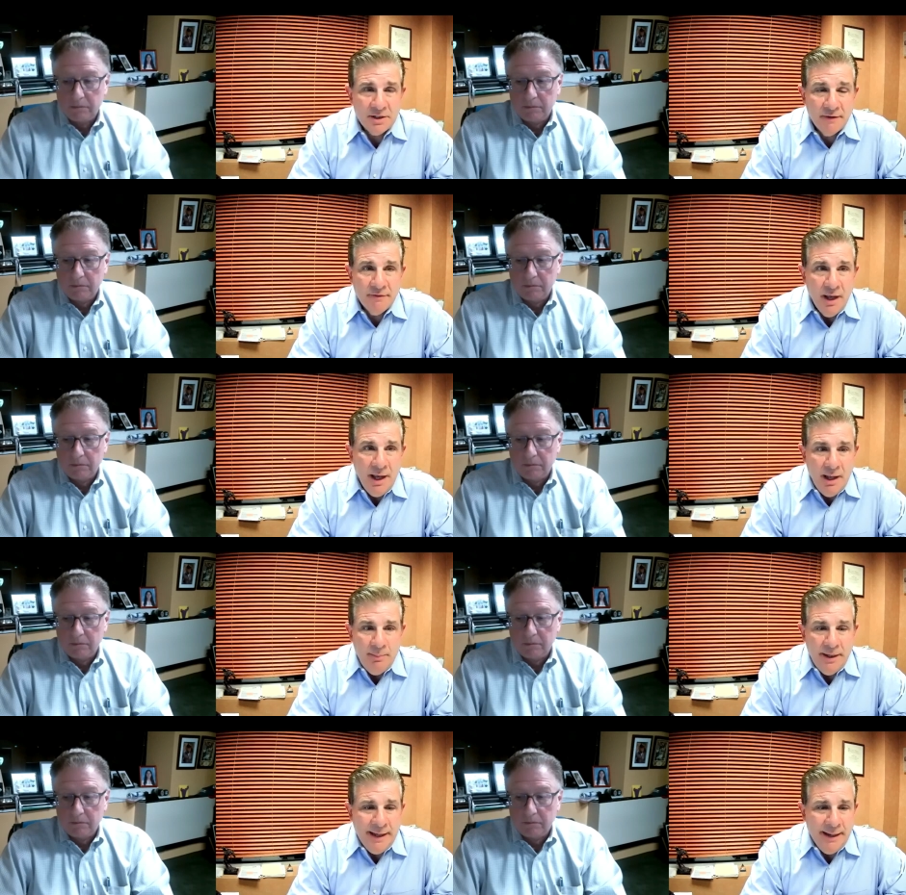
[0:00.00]
Speaker 1: of
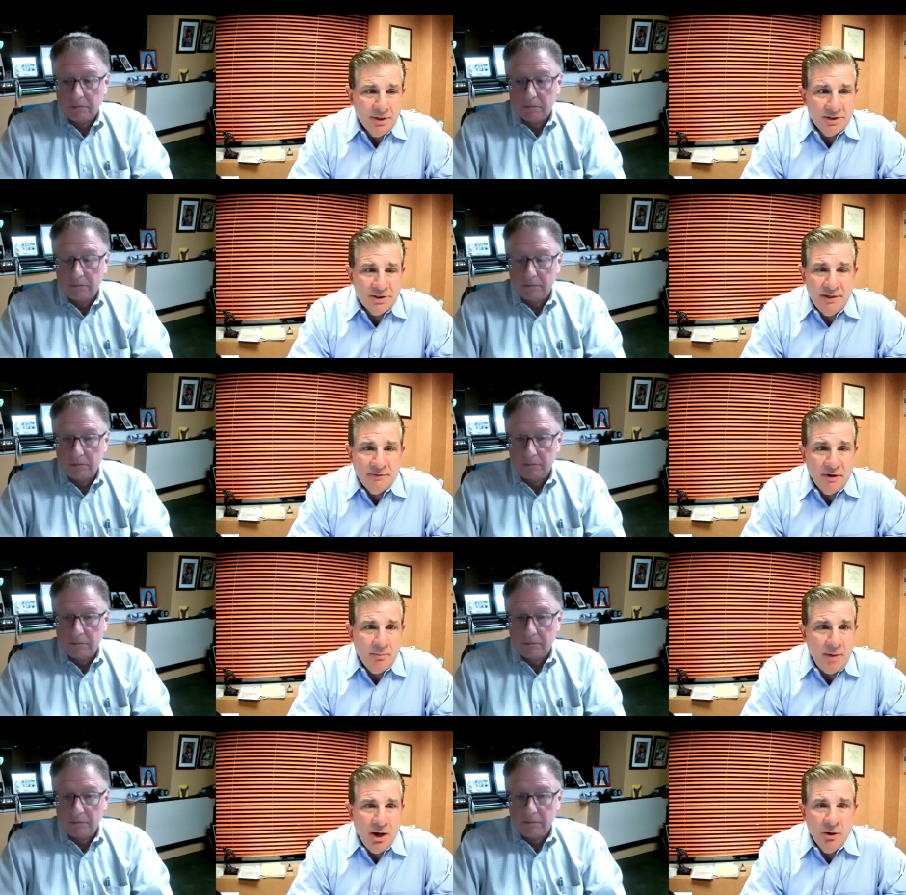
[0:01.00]
being able to sit in front
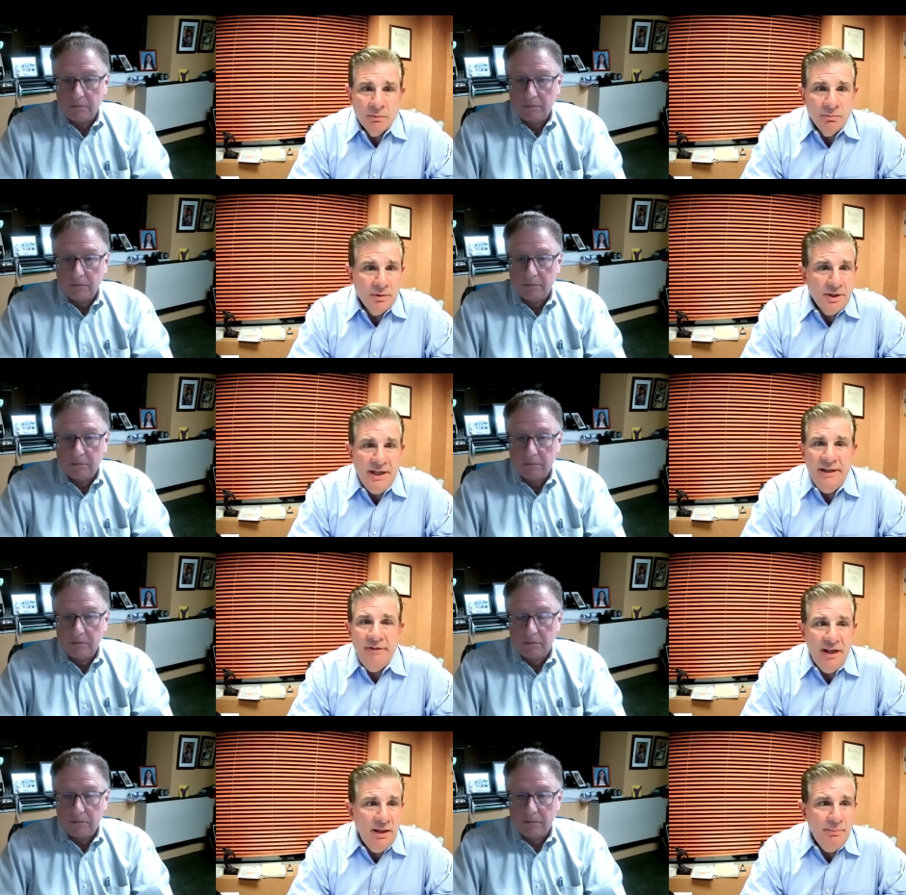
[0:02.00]
of my own
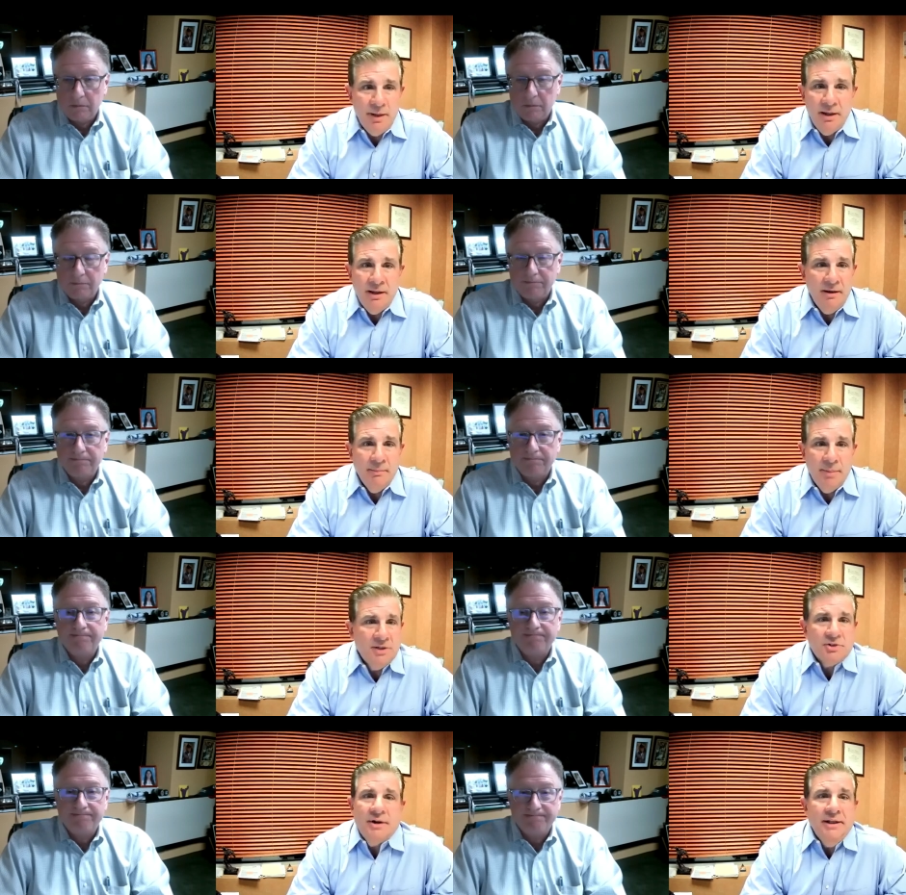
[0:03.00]
TV,
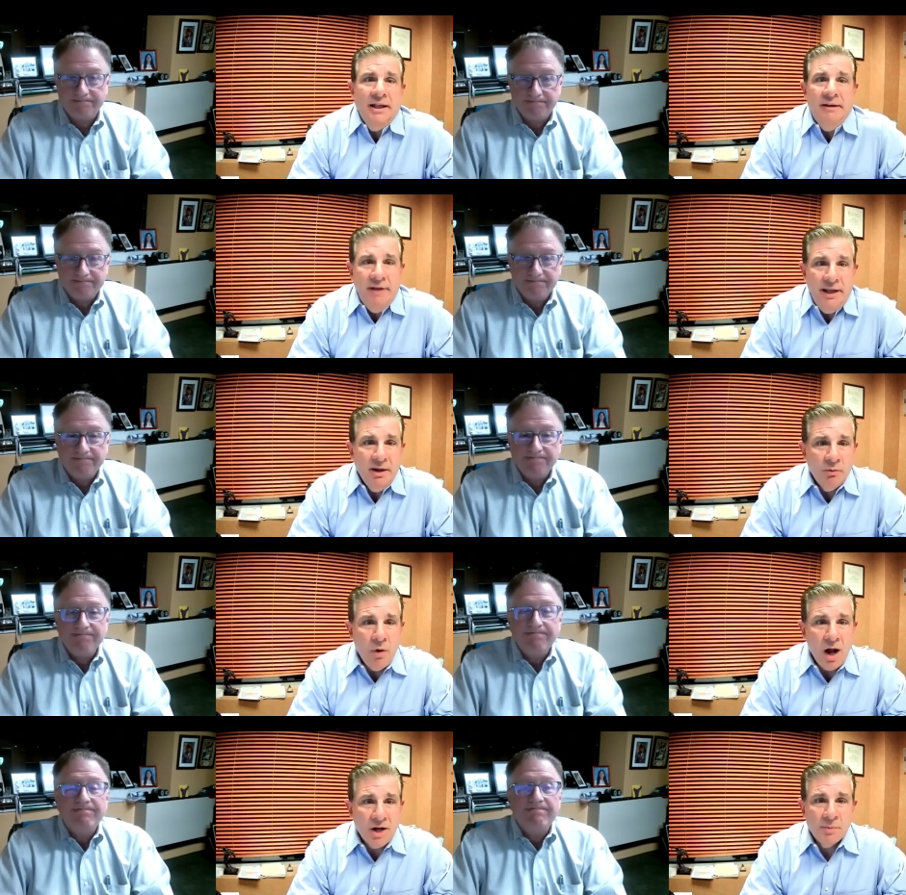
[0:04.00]
big screen TV,
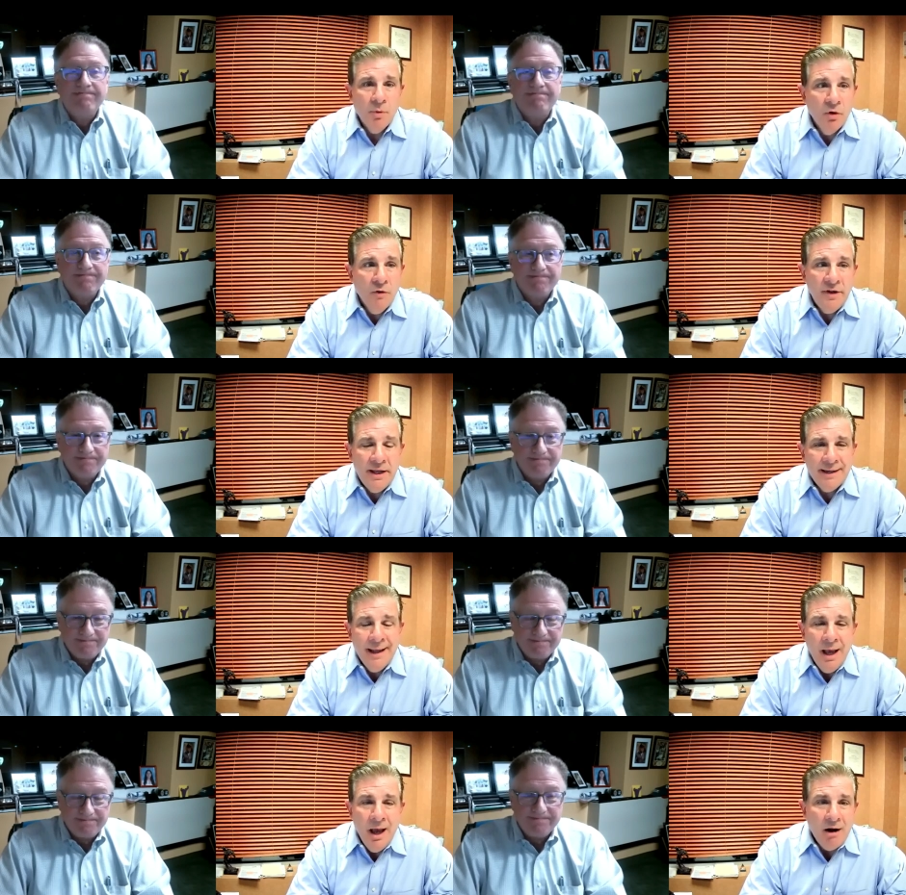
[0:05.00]
and watch a movie.
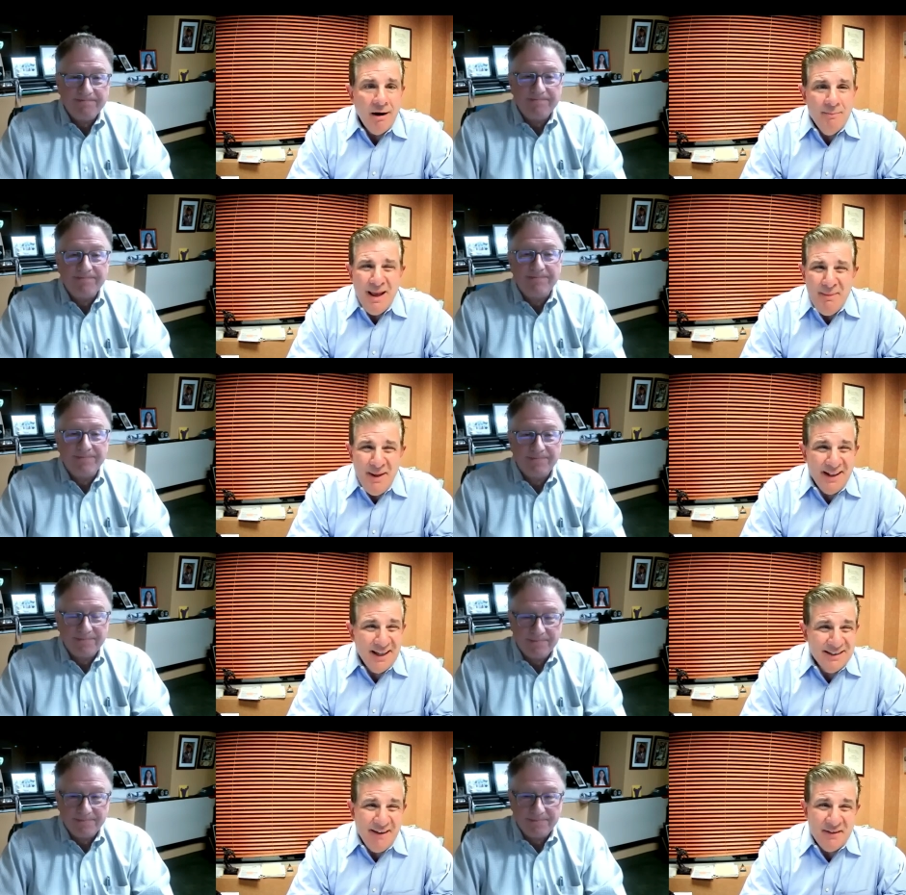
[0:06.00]
And all right, maybe it
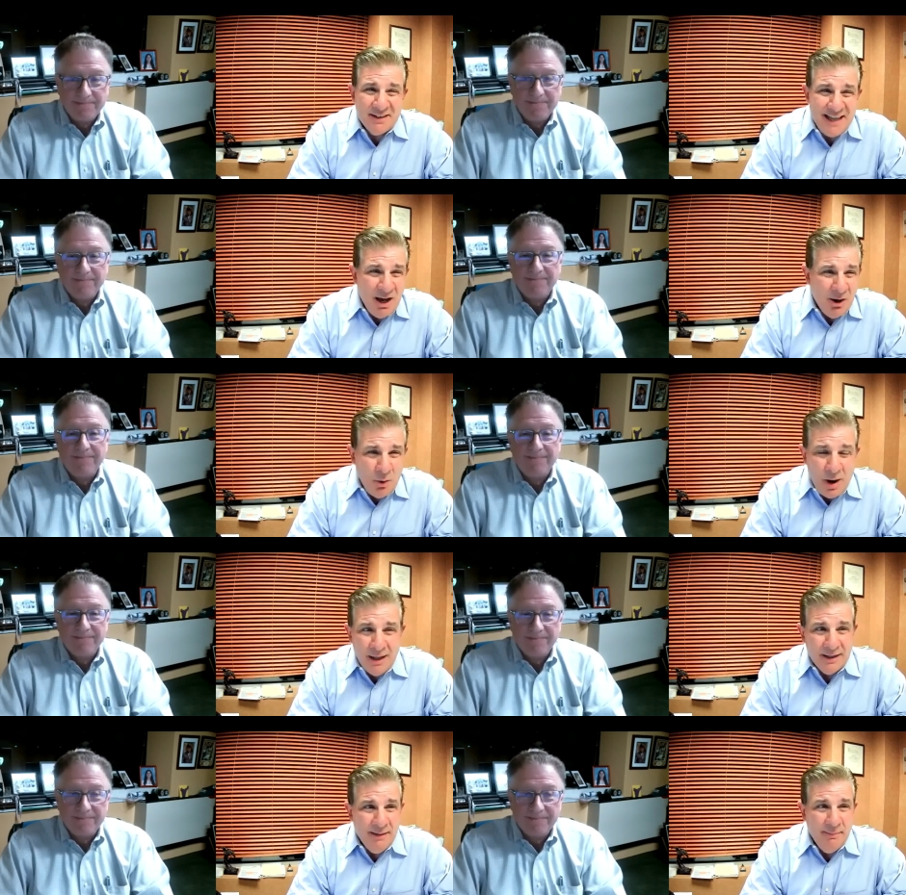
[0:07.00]
doesn't have the sound
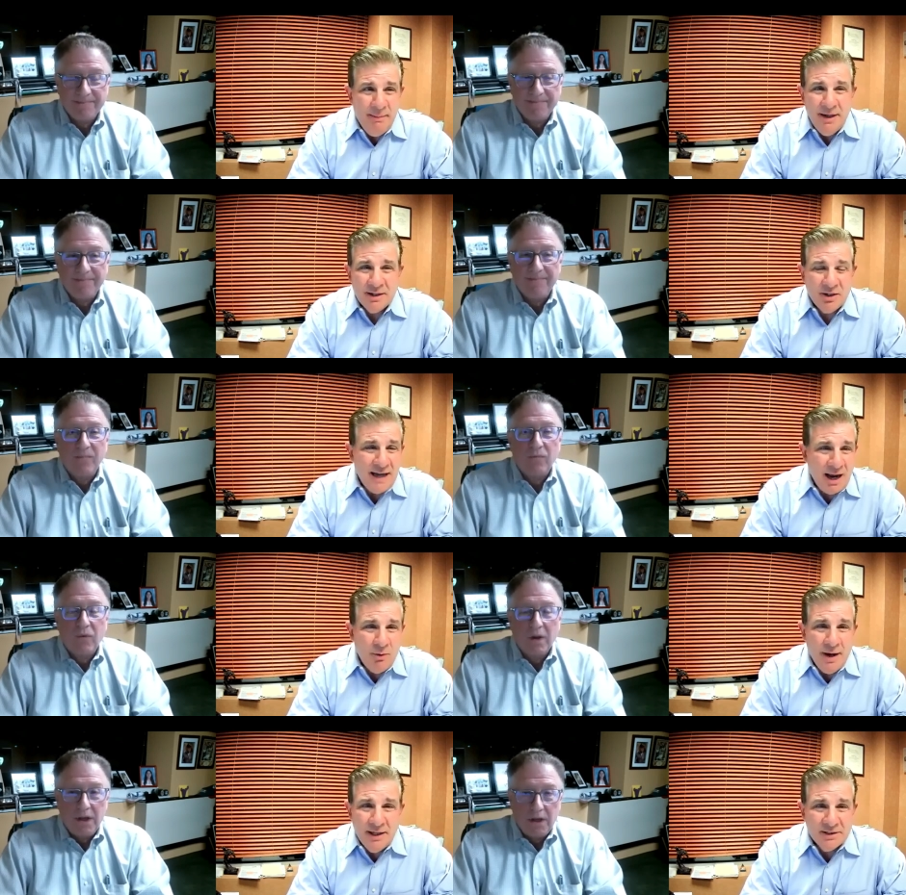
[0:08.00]
quality, maybe
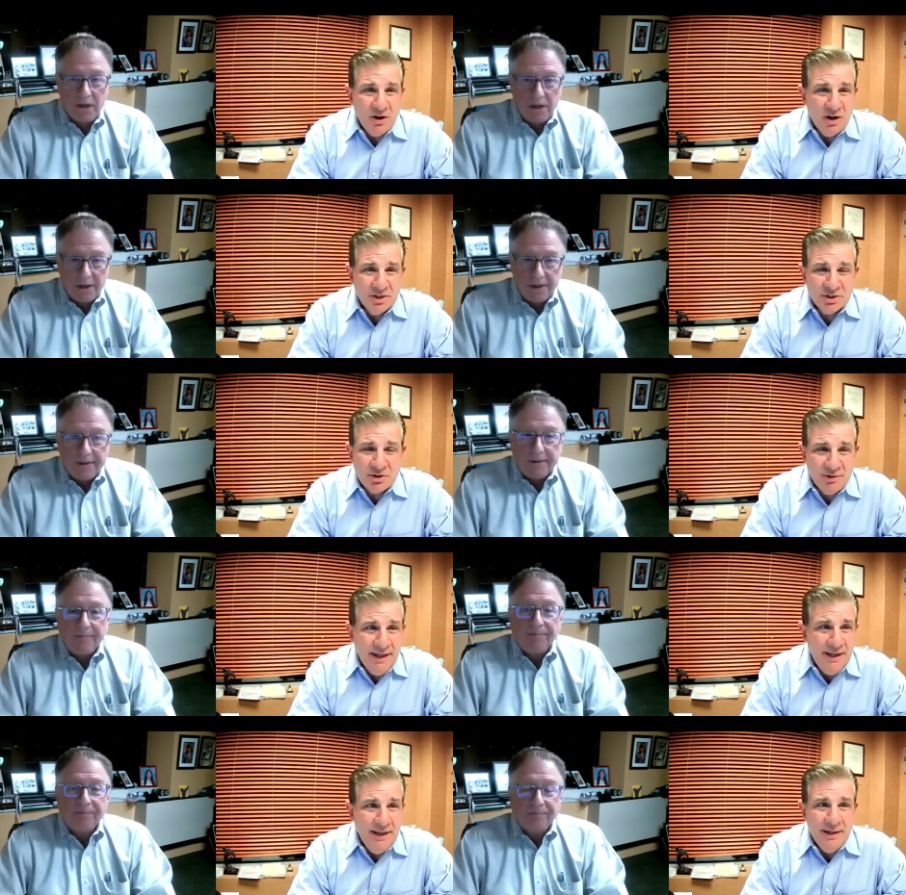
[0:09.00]
not quite as large a
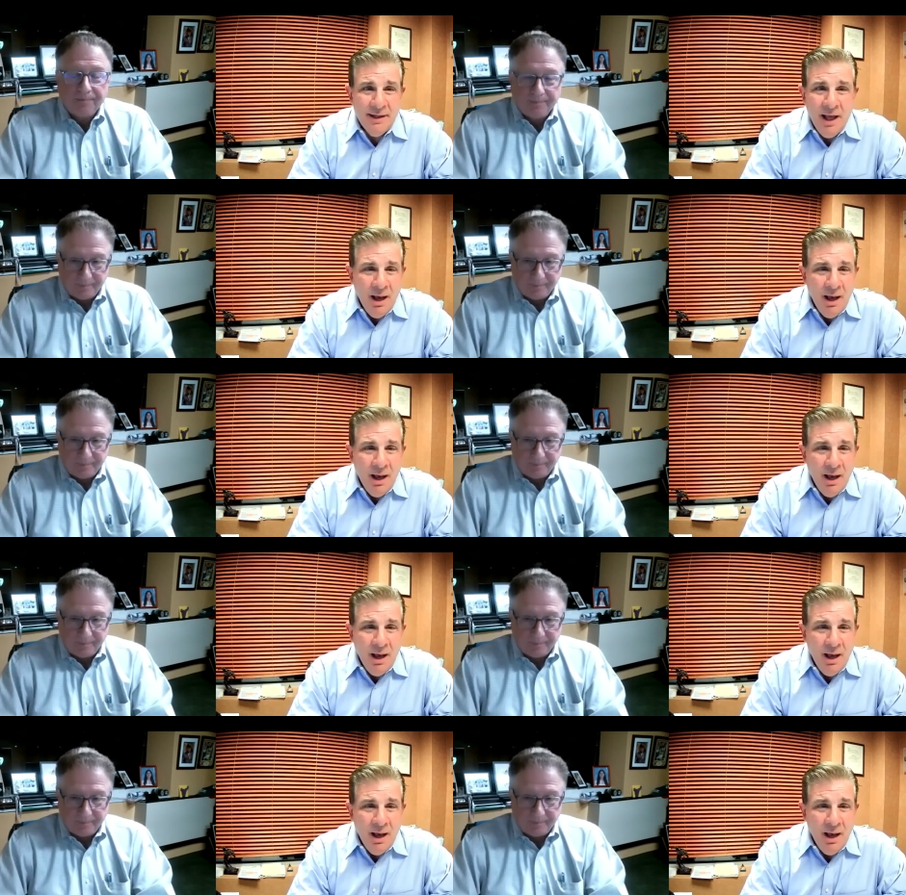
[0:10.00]
screen,